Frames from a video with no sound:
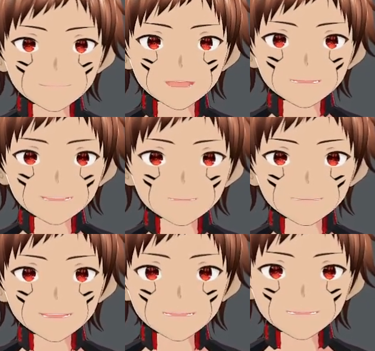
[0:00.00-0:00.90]

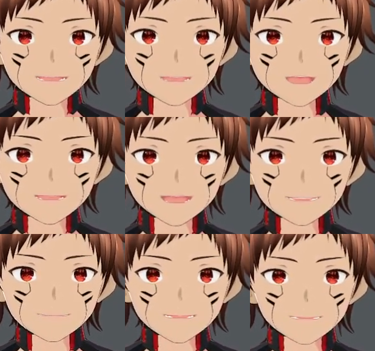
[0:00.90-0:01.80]
Devastating Wounds pretty much
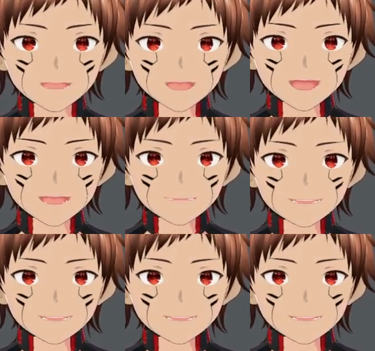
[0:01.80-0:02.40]
just ignores